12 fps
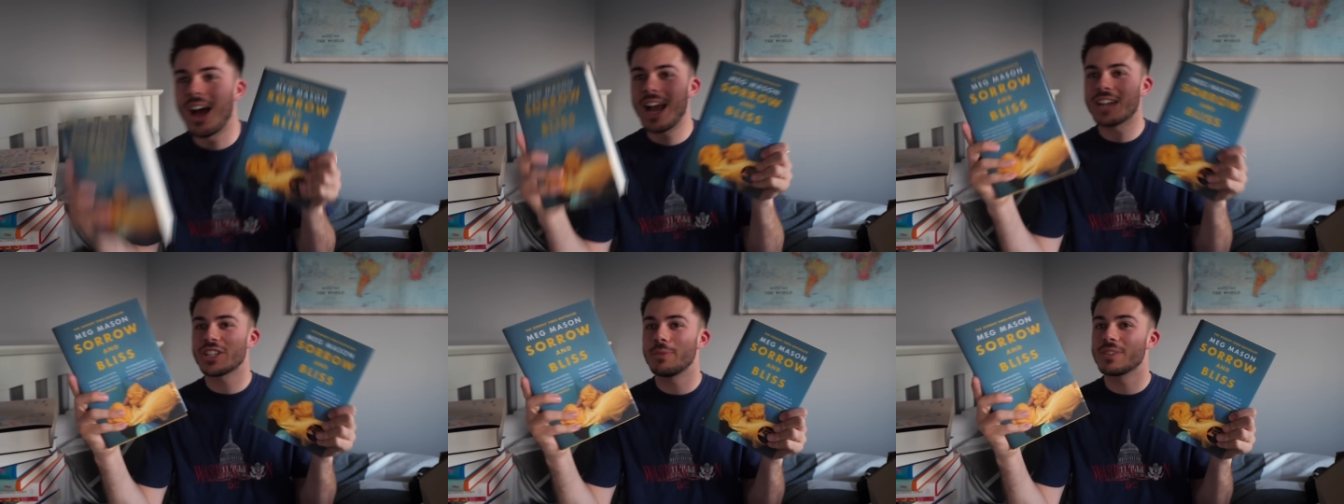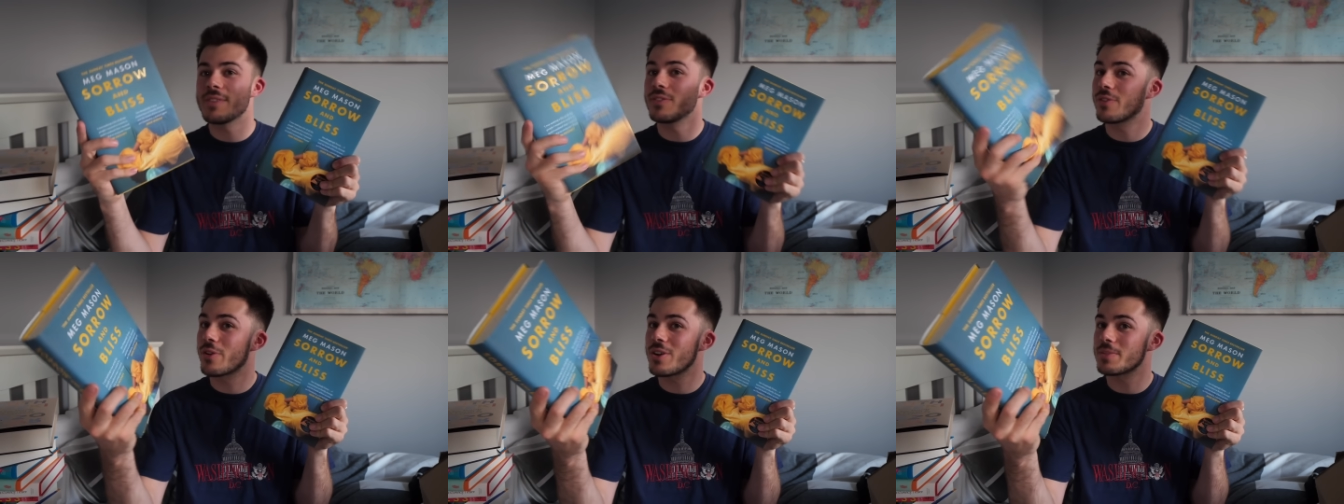I actually was given
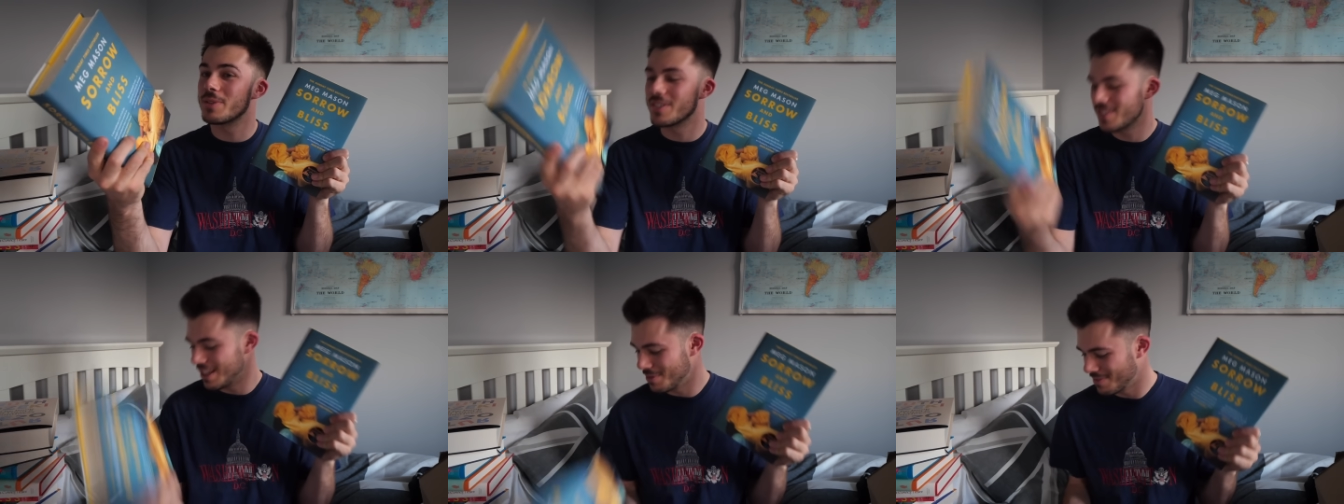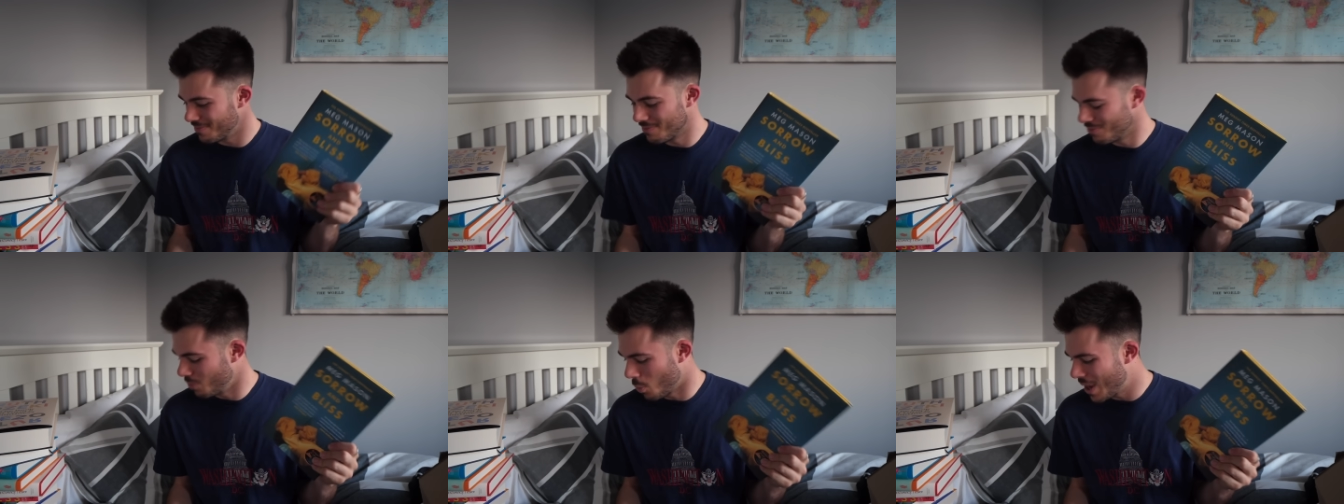for Christmas. It's
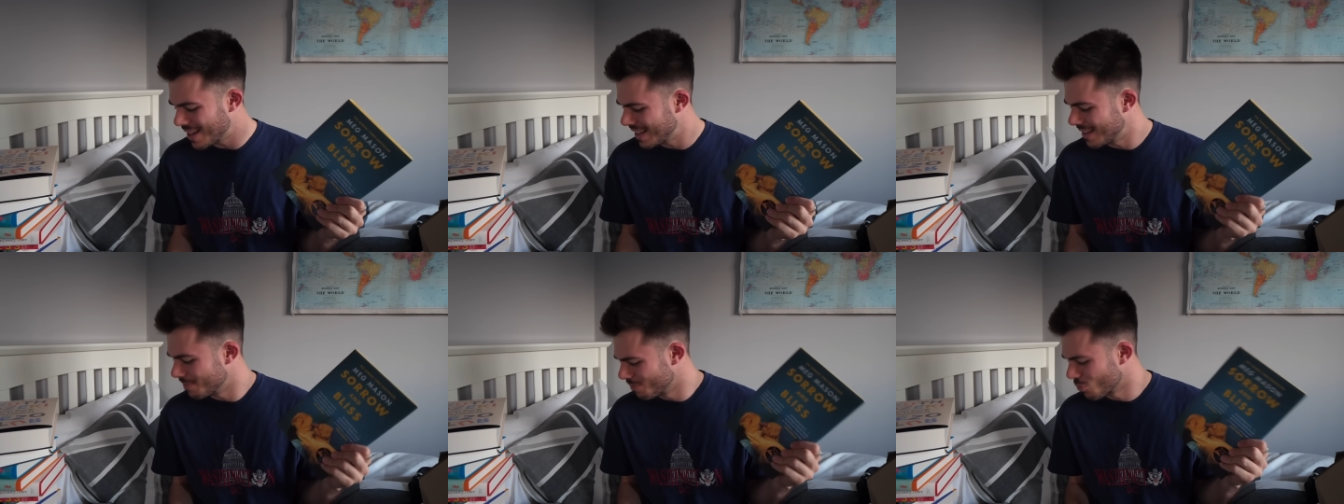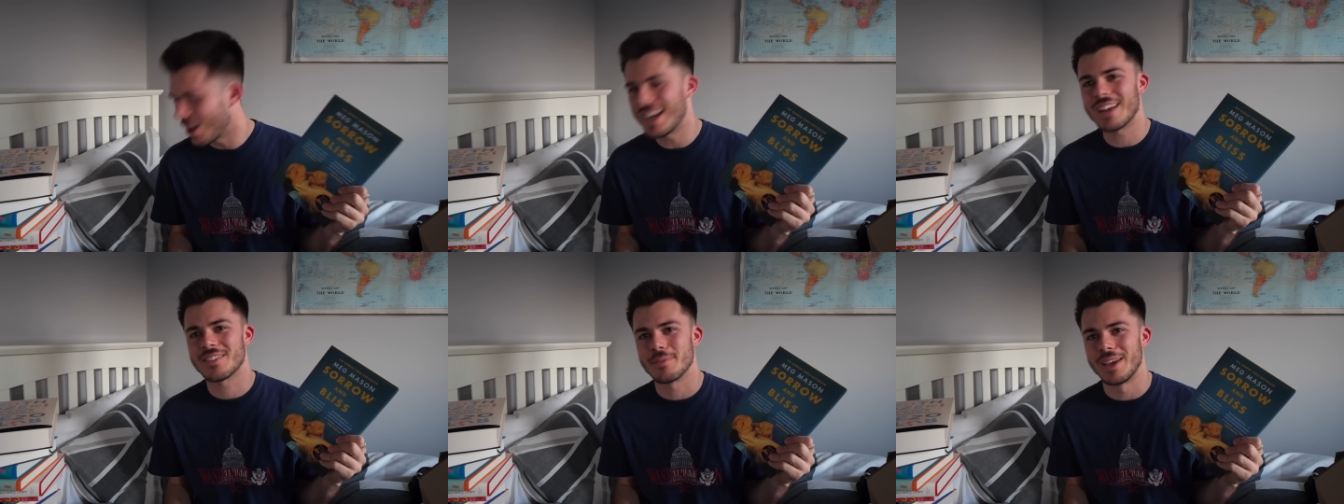weirdly right
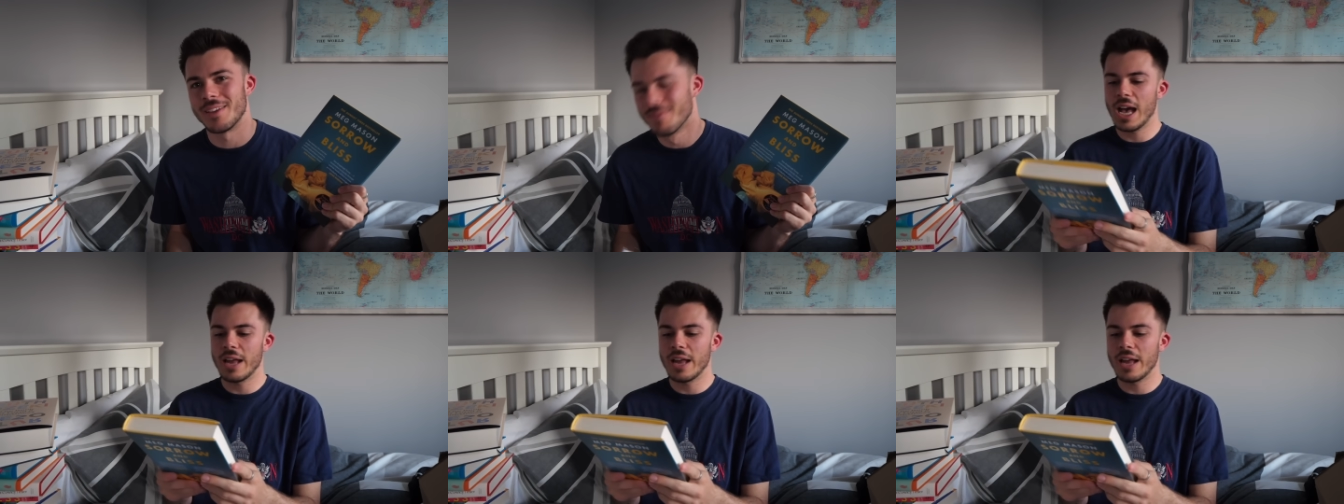next to me.